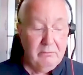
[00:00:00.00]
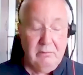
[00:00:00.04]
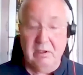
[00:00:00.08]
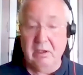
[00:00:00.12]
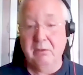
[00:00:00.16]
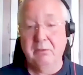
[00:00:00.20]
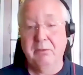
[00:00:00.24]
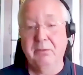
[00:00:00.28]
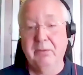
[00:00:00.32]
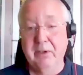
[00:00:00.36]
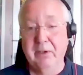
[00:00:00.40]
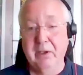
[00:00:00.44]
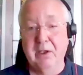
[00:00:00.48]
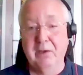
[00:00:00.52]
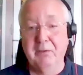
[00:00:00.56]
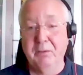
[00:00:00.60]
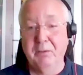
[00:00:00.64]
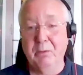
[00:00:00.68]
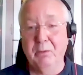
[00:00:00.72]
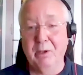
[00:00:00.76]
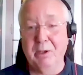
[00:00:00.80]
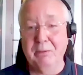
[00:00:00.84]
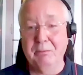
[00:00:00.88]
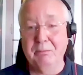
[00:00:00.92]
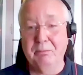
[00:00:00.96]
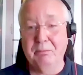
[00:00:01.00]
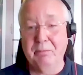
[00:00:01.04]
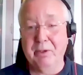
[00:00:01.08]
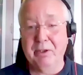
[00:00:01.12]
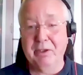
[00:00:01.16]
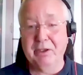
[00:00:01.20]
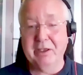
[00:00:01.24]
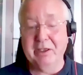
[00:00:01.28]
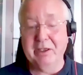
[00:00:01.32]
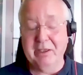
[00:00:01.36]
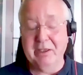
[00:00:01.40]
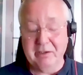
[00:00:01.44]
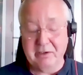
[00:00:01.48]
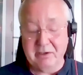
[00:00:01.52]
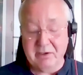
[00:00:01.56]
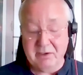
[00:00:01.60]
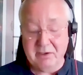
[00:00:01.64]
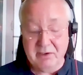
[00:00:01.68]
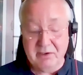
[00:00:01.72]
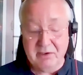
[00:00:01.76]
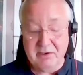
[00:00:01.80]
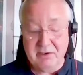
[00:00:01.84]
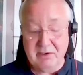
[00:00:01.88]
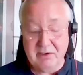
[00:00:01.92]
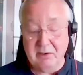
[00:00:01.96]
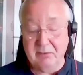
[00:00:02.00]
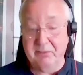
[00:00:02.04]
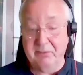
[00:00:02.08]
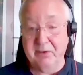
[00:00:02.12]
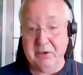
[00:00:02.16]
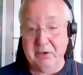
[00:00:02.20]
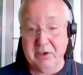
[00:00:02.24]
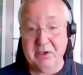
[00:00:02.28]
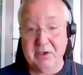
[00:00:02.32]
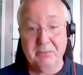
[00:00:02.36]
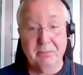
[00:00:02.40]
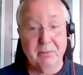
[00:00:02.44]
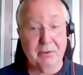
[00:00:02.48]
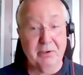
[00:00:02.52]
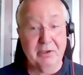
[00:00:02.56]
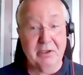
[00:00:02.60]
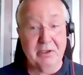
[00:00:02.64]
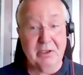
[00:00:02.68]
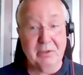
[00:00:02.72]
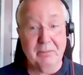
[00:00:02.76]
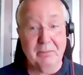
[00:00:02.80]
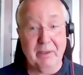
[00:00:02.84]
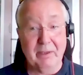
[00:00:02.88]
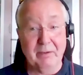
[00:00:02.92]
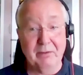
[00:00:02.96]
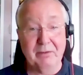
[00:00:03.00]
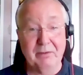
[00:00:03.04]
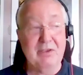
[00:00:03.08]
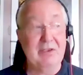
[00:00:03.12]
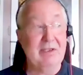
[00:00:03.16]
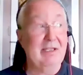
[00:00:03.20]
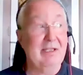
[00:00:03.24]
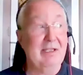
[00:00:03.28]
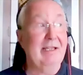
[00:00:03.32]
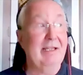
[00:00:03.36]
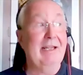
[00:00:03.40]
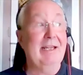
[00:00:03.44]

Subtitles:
Don't feel overwhelmed by it. Don't feel despondent about it.